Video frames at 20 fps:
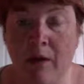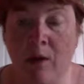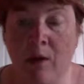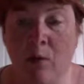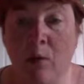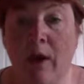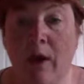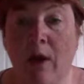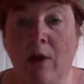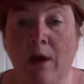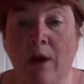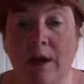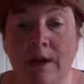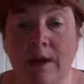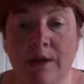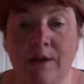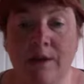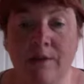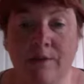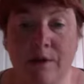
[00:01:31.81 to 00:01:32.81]
where
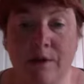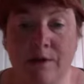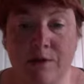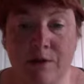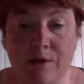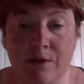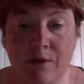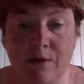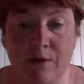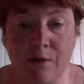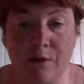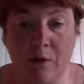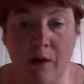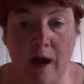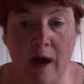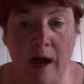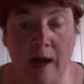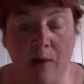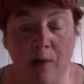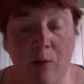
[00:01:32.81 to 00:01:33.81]
each of the students were
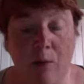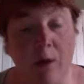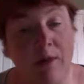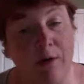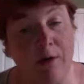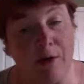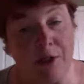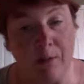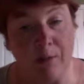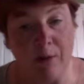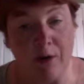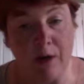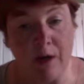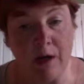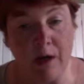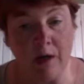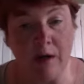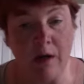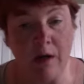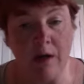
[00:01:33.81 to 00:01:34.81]
at, whether she
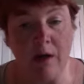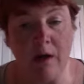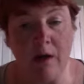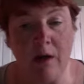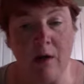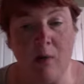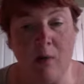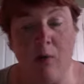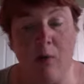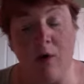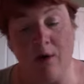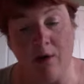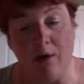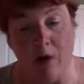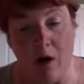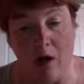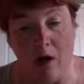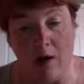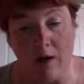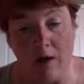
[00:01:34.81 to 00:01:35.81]
predicted it or
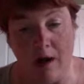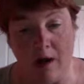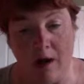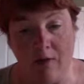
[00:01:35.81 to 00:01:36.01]
not at